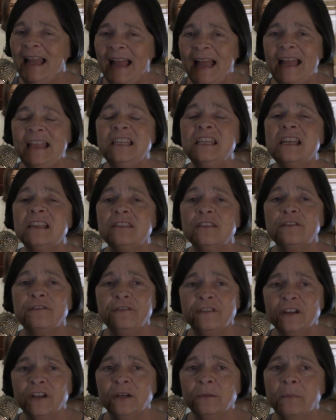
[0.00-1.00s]
and yet the
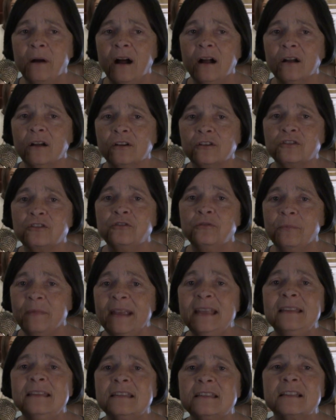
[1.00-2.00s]
fearmongers who
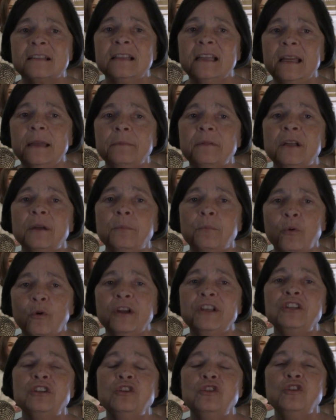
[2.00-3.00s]
make this claim can
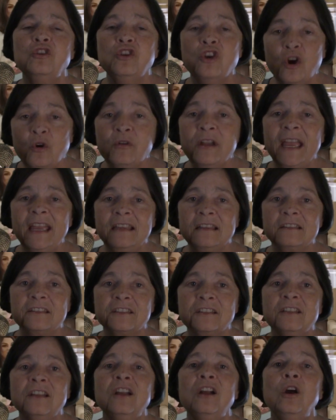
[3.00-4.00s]
point to no
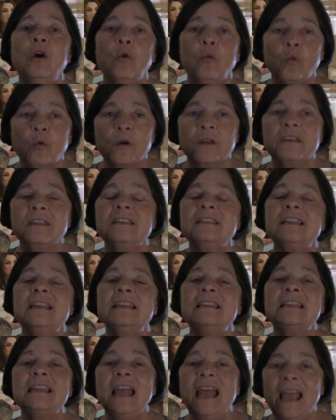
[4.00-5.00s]
case where this
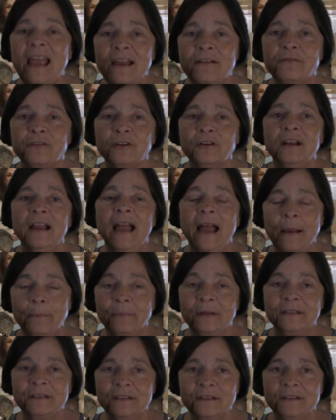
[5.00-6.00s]
has ever
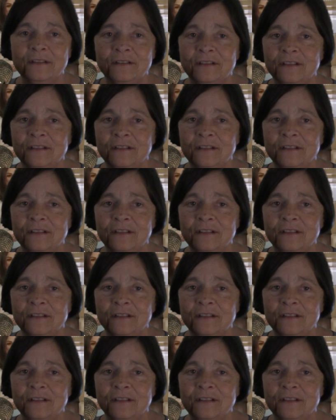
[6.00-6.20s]
happened.